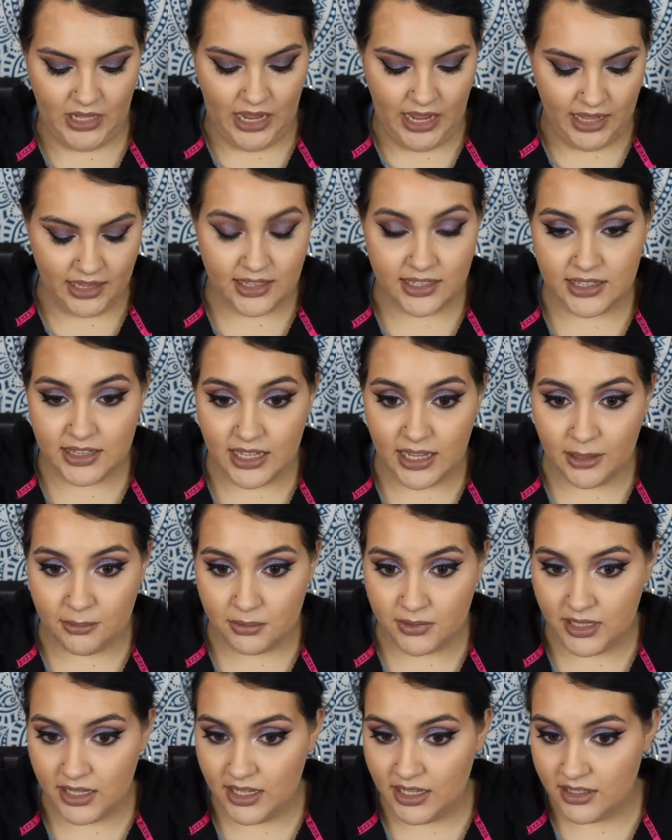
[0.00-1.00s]
I like the
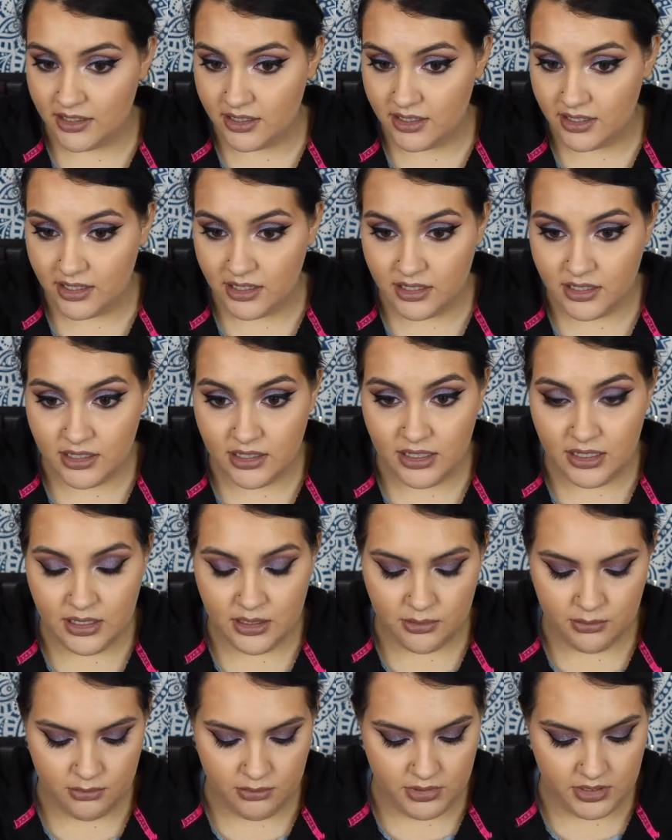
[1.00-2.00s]
applicator.
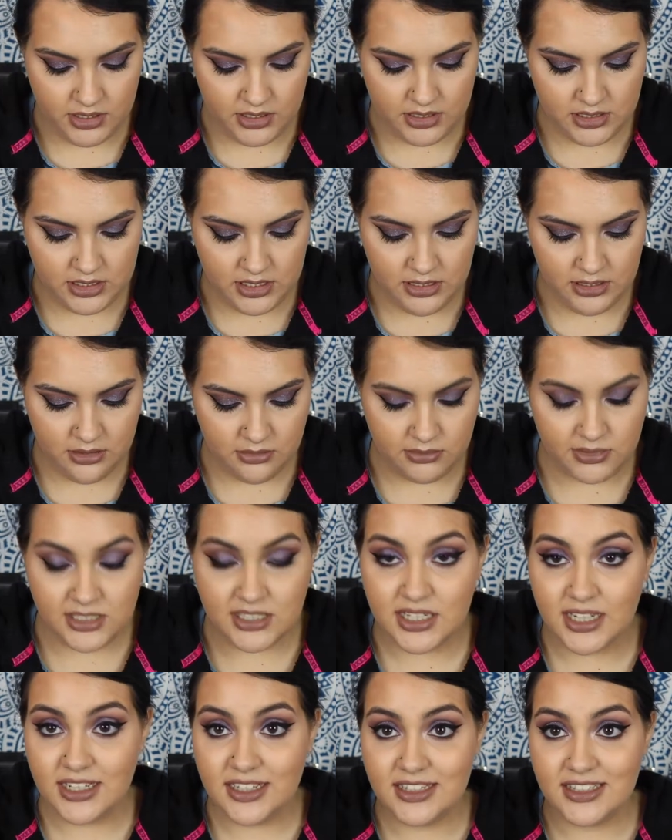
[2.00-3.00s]
But
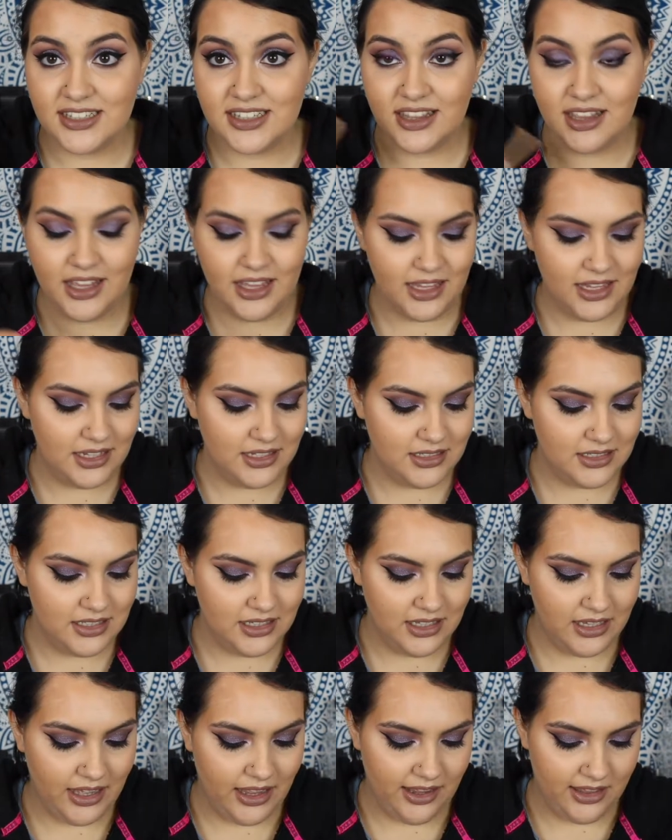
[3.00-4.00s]
besides that,
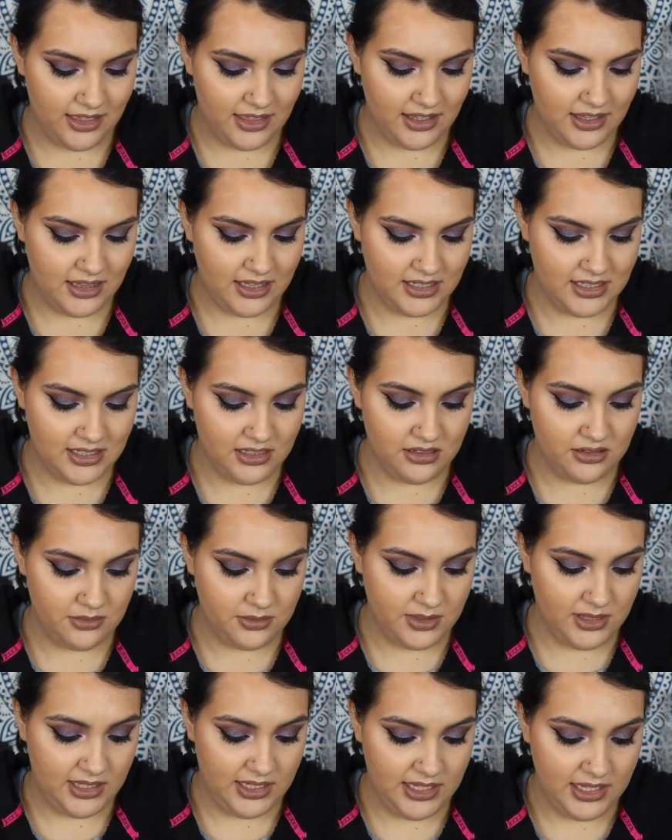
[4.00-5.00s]
I think this is a
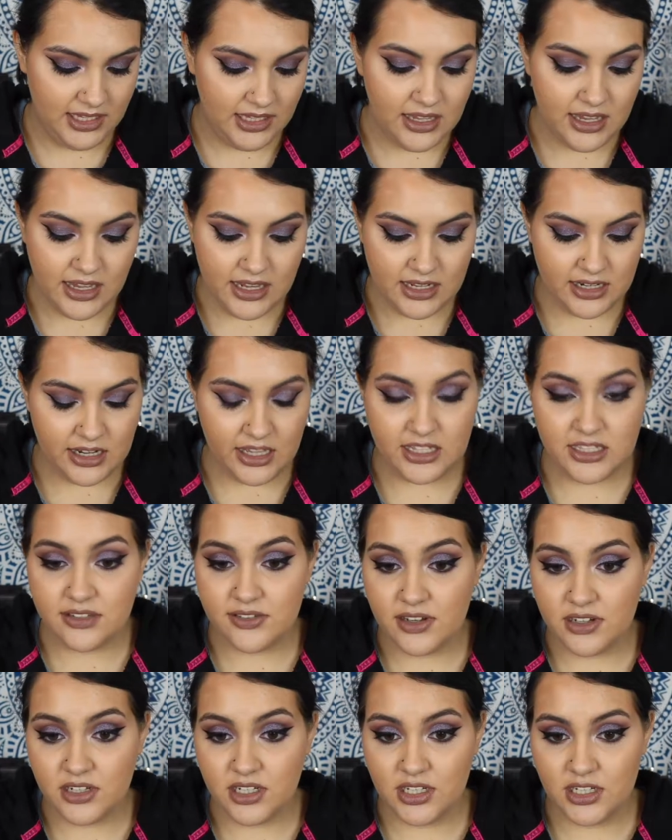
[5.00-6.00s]
really nice
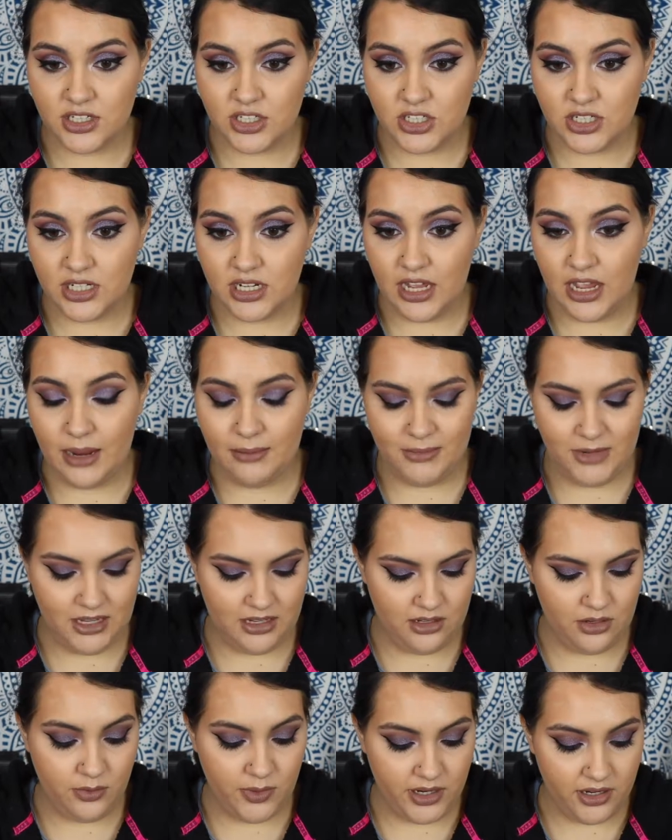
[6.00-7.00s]
foundation. I'm
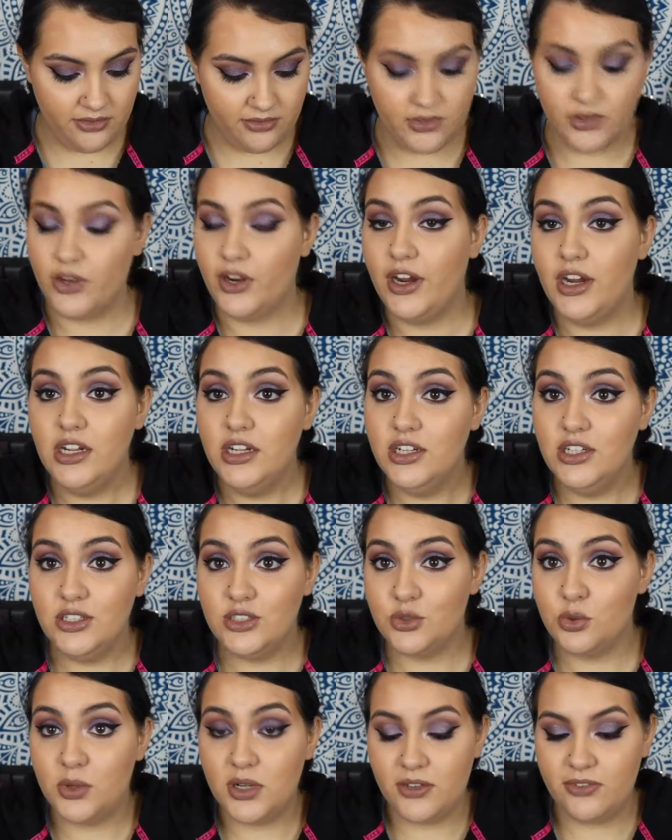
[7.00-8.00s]
not going to wear it for
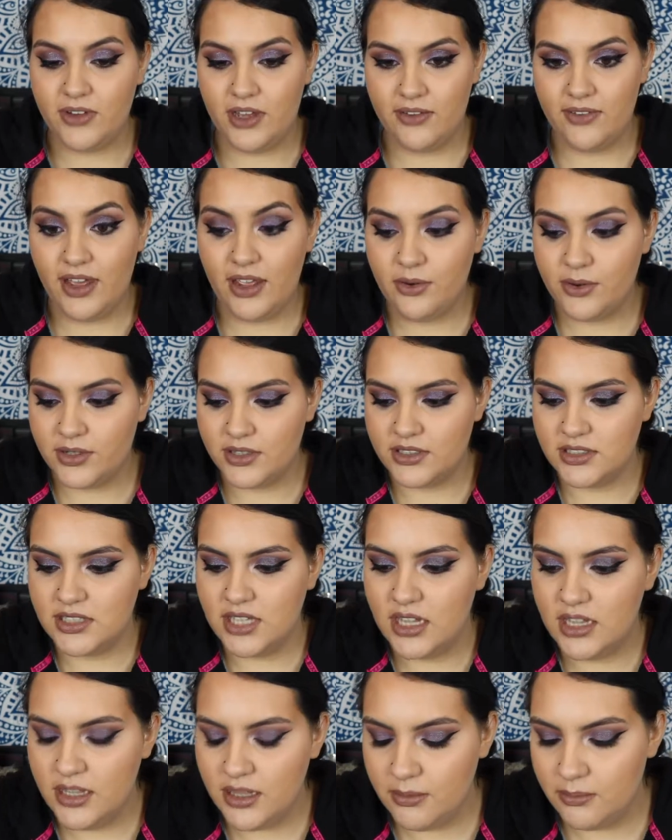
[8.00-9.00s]
25 hours,
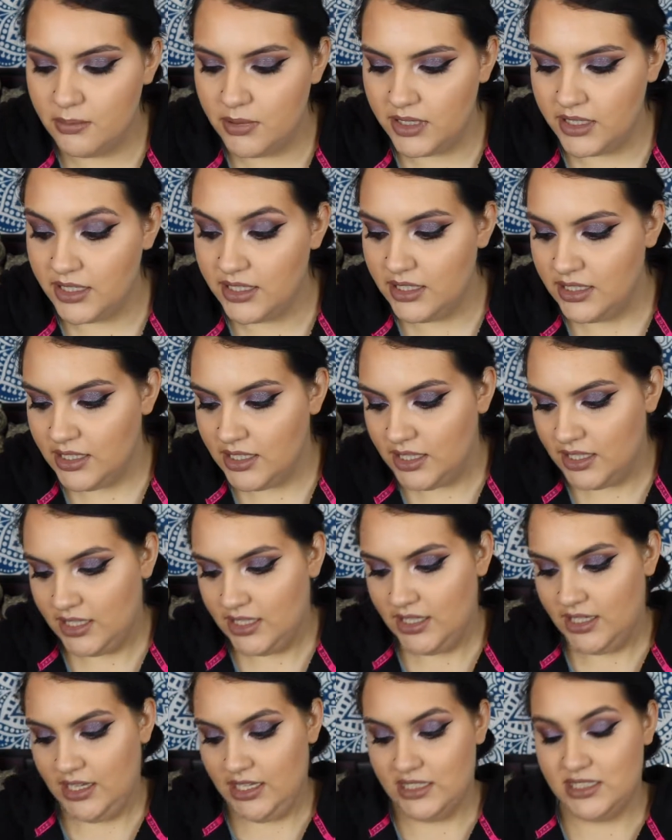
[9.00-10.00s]
but
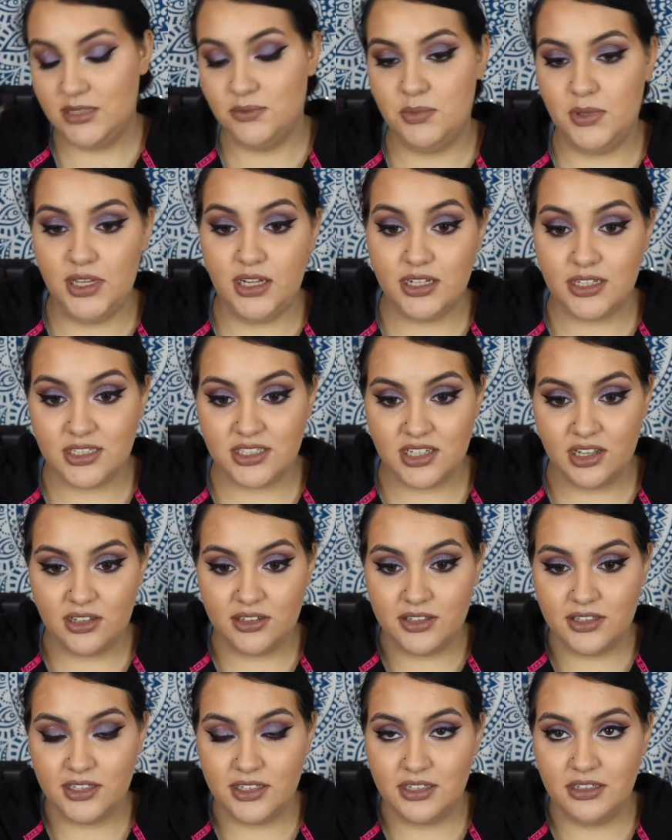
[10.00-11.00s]
it's been a
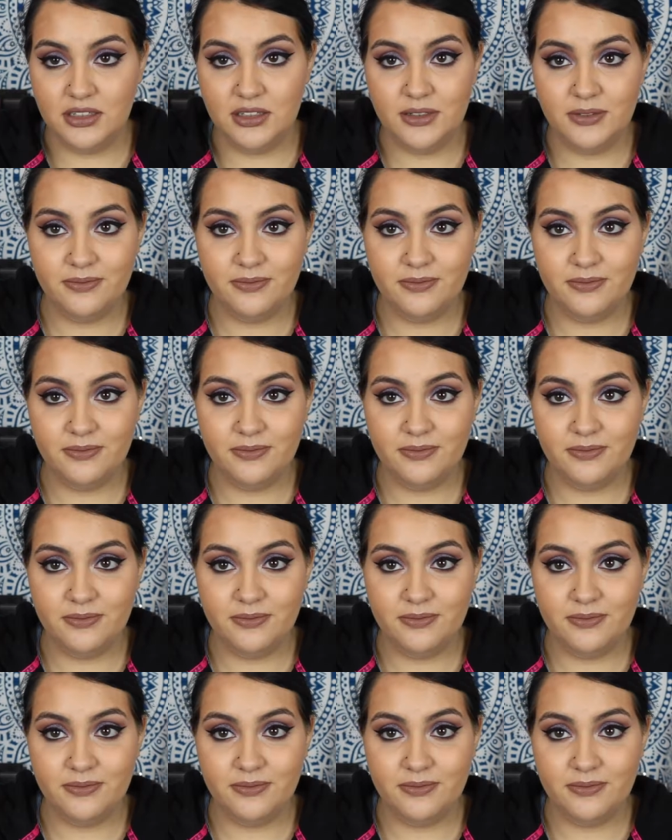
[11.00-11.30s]
solid